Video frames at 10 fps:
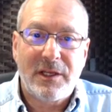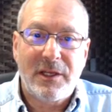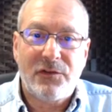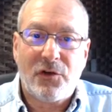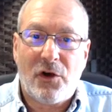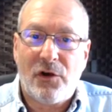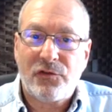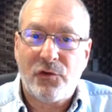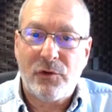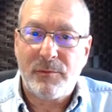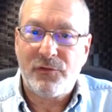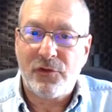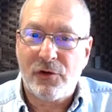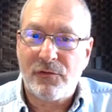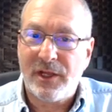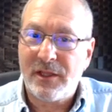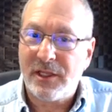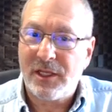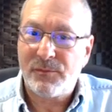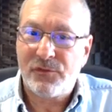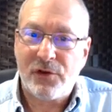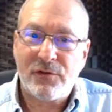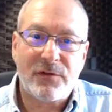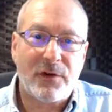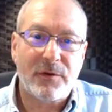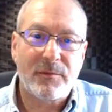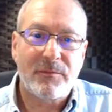is also observing the observer.